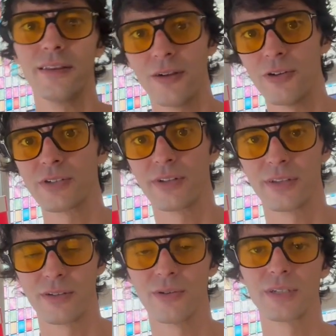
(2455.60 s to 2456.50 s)
Those are the,
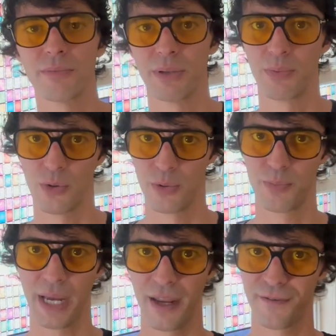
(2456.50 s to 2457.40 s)
those are the people who are
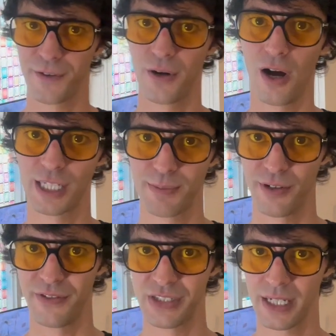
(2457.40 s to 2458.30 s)
paying for your hospital
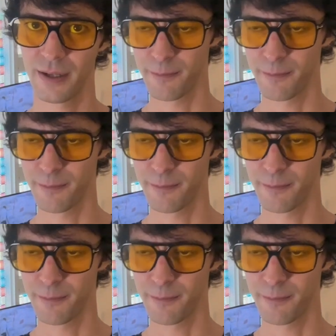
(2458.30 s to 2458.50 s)
visit.